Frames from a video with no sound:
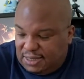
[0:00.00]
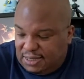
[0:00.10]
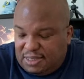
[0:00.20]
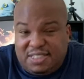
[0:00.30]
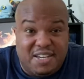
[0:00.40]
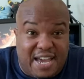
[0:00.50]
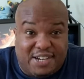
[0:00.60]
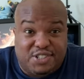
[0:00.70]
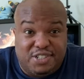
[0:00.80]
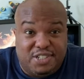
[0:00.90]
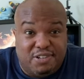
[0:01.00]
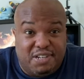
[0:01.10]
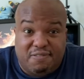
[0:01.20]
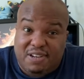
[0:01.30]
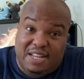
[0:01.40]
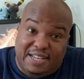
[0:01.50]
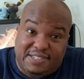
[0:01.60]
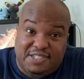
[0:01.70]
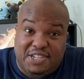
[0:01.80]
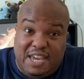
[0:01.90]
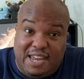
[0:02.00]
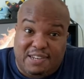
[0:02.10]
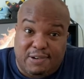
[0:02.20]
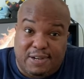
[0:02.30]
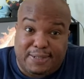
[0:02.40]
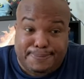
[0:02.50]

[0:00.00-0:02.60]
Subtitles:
Until you actually do it and you realize that you can't do it.